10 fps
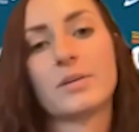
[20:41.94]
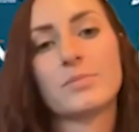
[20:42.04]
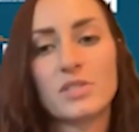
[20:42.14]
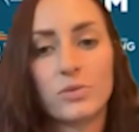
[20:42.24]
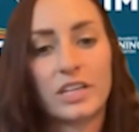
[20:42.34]
it
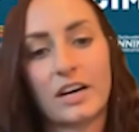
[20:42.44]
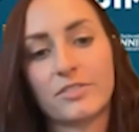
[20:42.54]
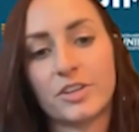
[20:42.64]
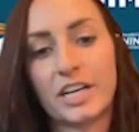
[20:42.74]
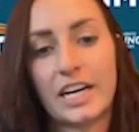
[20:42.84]
comes to
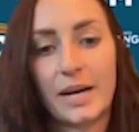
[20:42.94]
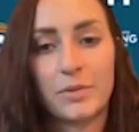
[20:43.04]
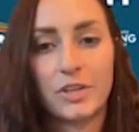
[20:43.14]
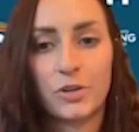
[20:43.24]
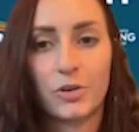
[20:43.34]
recovery, I
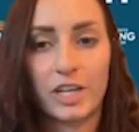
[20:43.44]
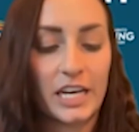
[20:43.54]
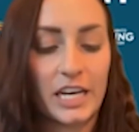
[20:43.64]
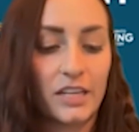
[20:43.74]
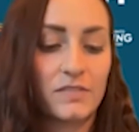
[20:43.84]
mean, you already
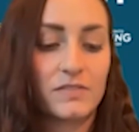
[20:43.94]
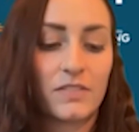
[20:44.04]
hit